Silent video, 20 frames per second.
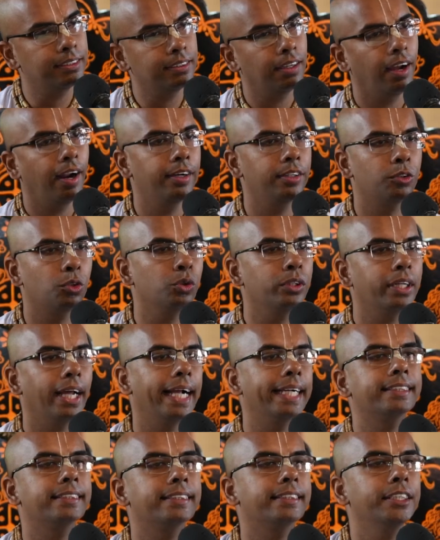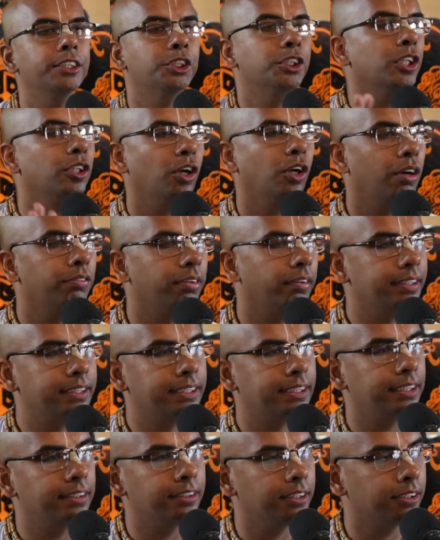and through the extension of our
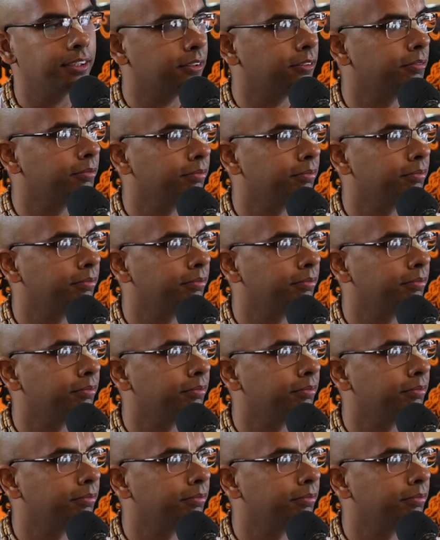senses.